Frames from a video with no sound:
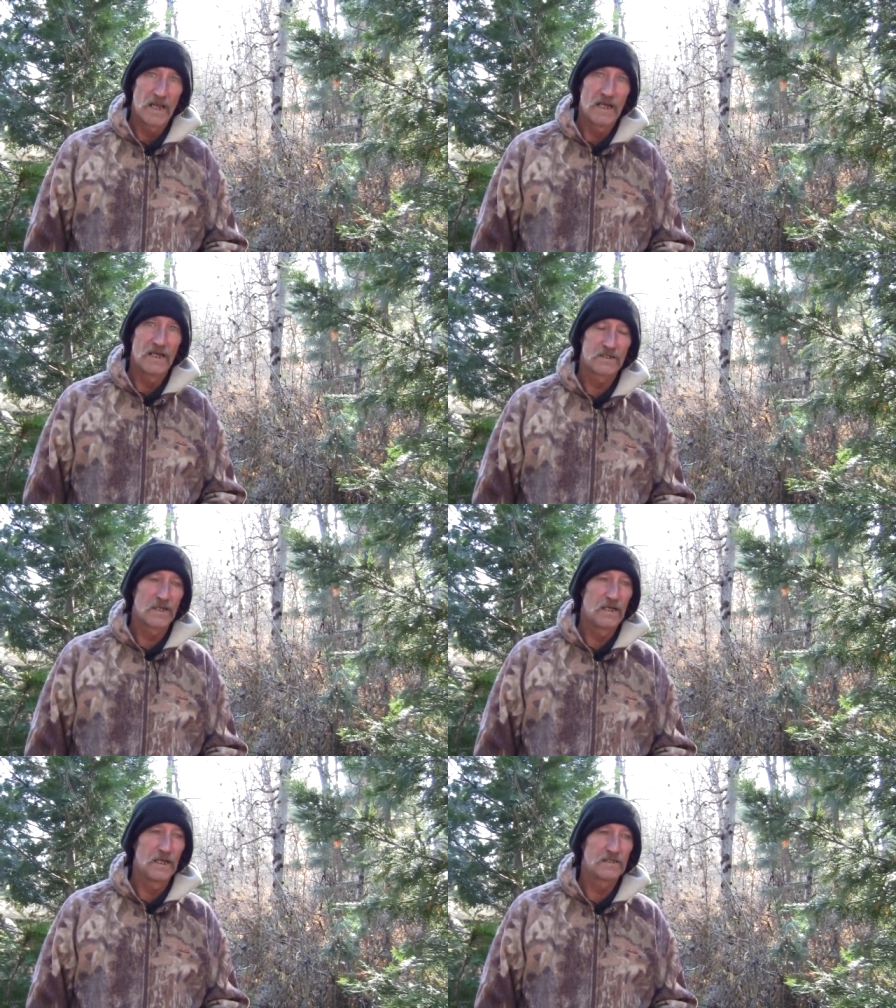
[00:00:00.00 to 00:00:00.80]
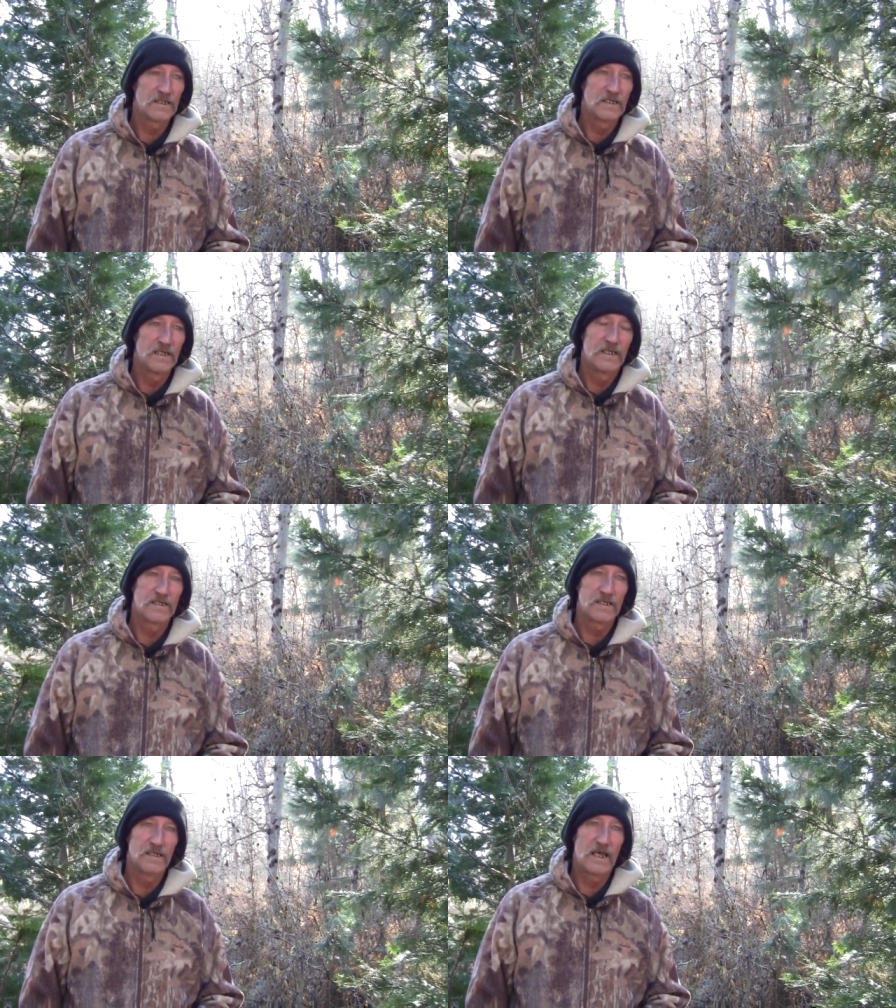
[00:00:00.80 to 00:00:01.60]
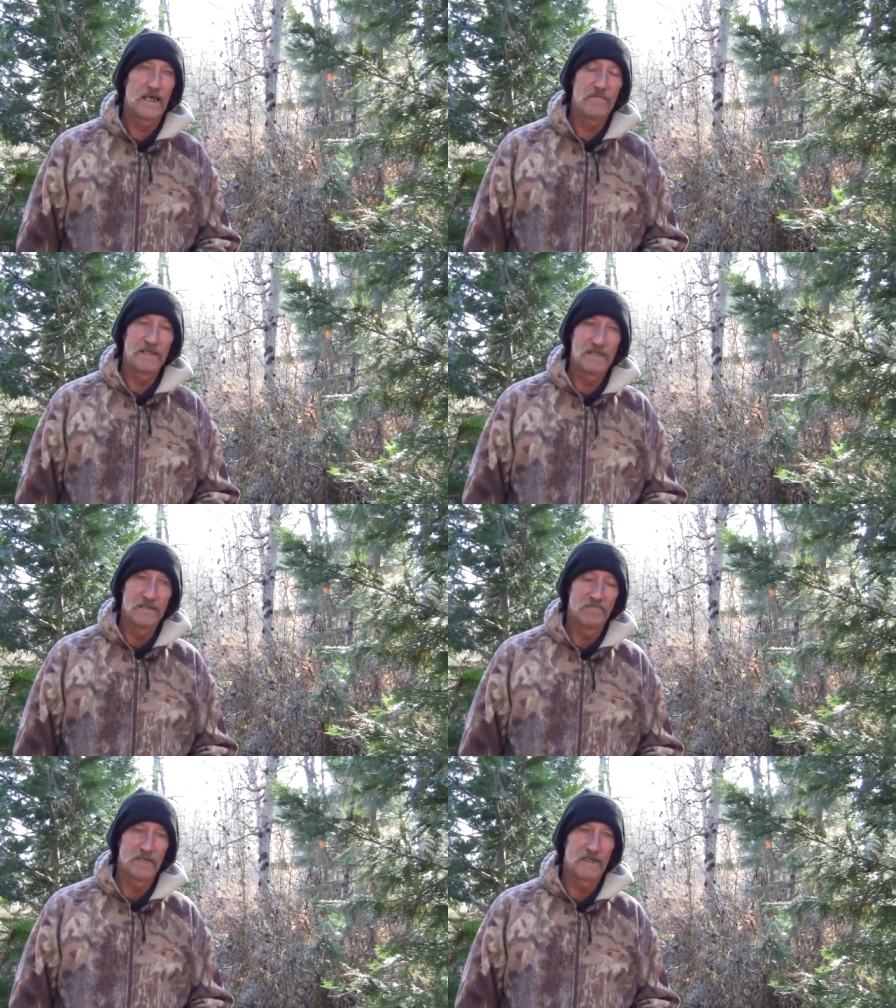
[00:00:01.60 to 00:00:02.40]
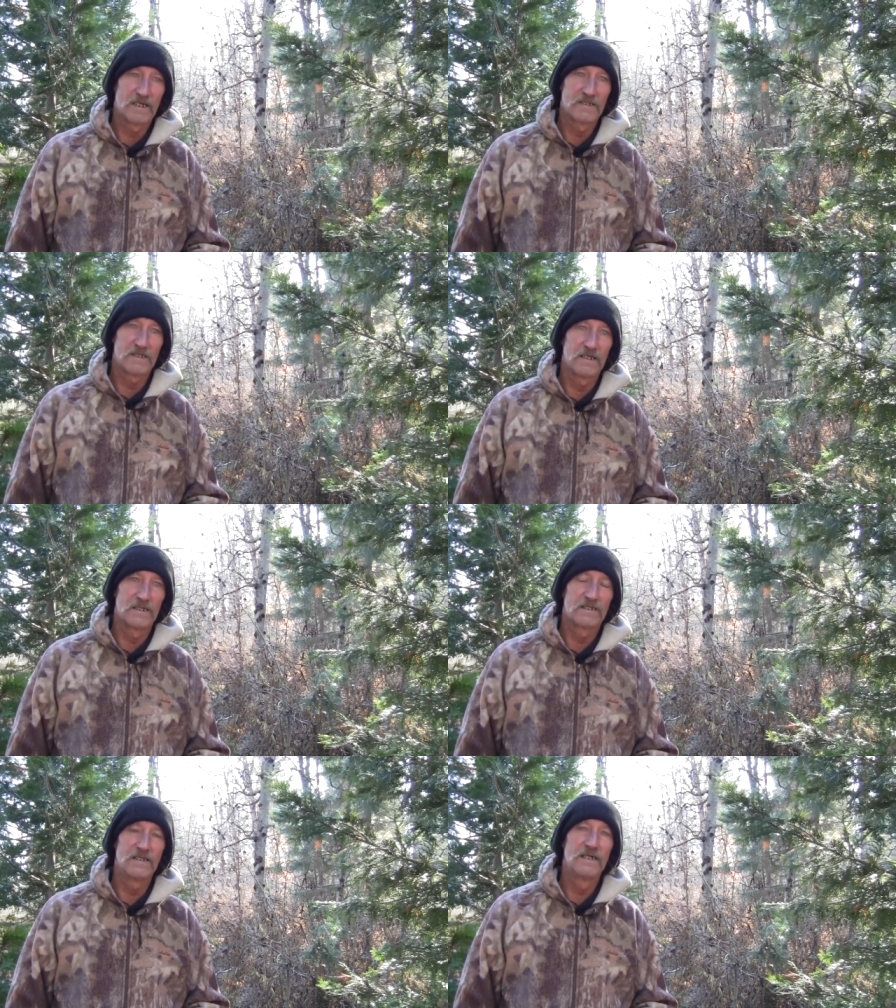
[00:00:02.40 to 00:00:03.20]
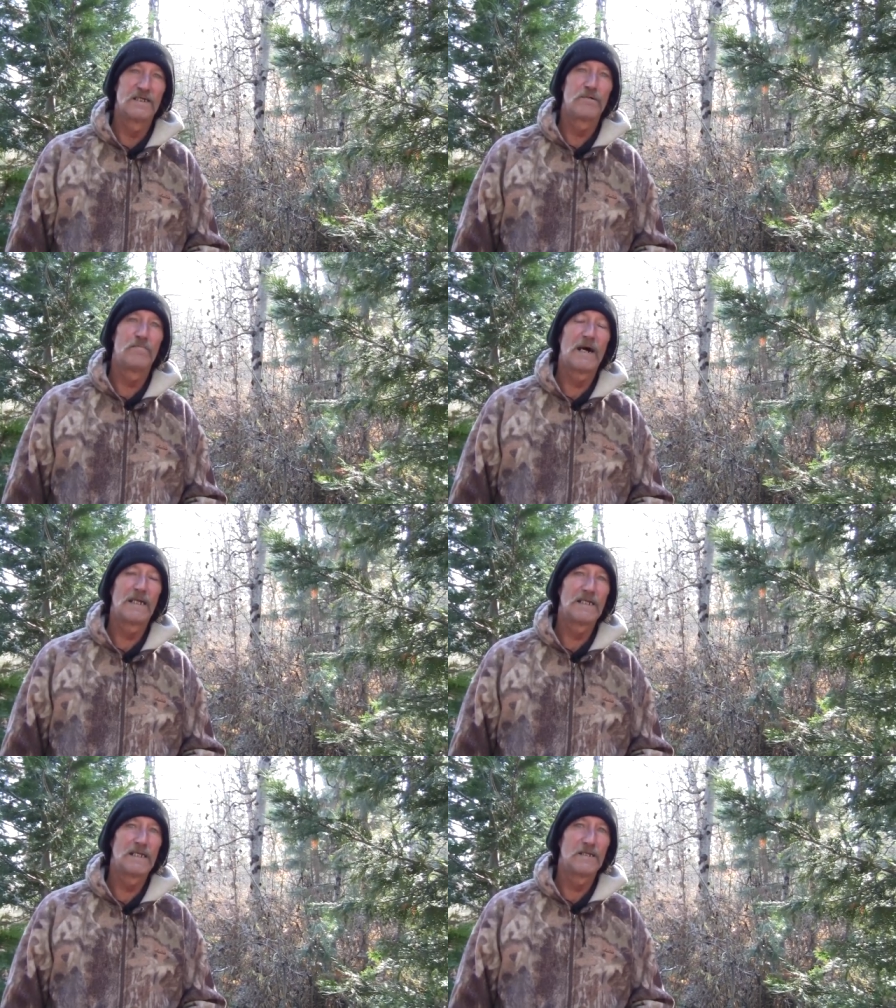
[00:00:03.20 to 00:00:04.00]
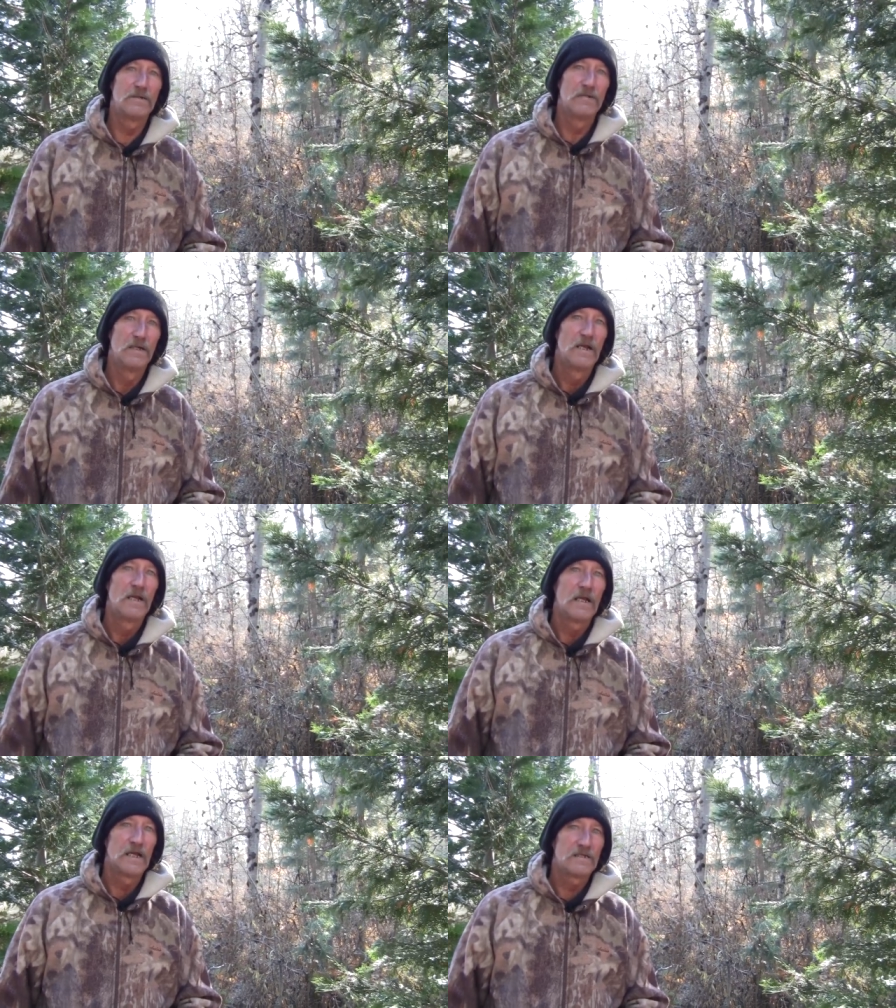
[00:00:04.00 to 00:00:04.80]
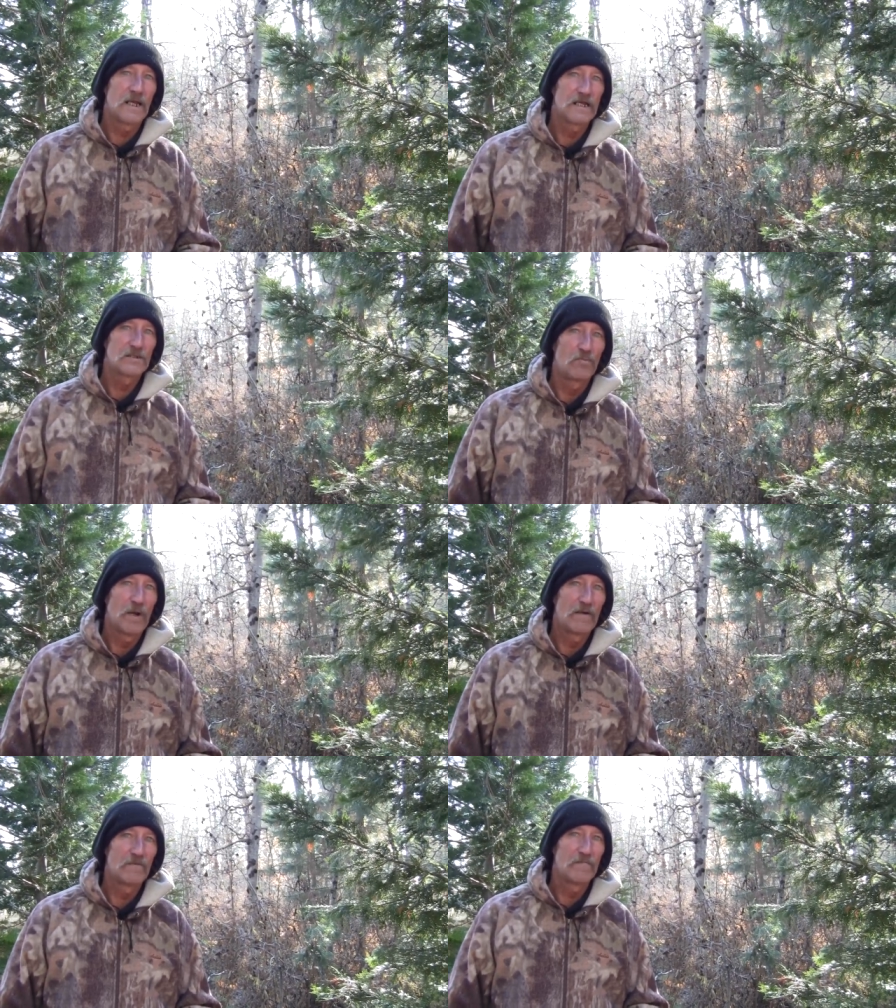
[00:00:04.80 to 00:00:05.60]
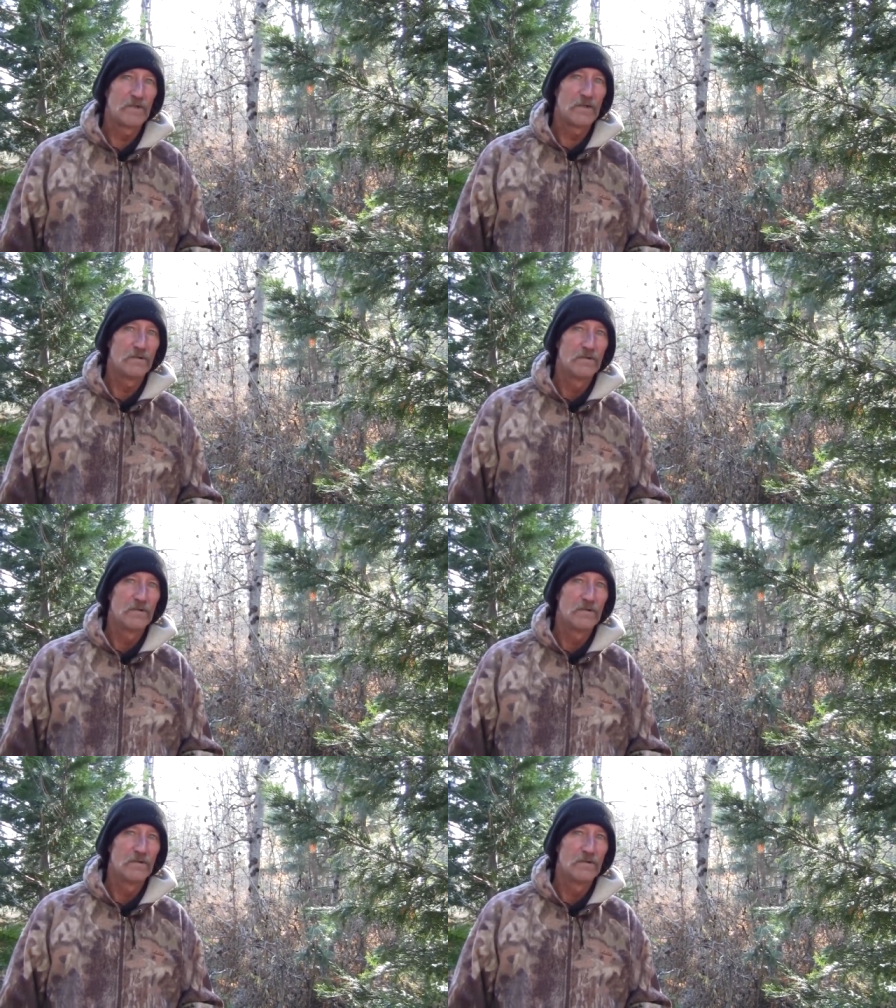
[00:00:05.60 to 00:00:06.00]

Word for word: And it's, it's, it's ebbing because it's little by little, it takes away from you.